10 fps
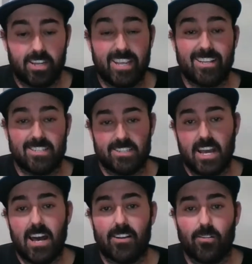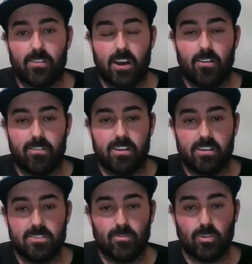taking his dad out now, and
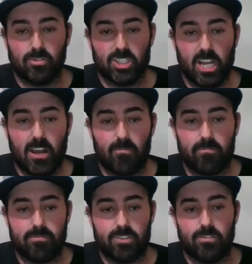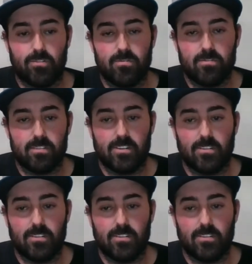he's a world champ. So